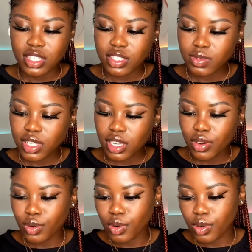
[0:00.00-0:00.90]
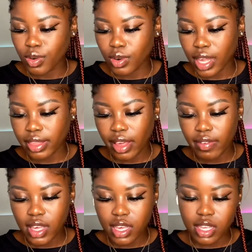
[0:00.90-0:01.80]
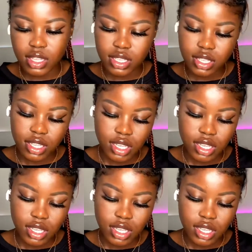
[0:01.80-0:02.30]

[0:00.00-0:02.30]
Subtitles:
is really cool. I love it.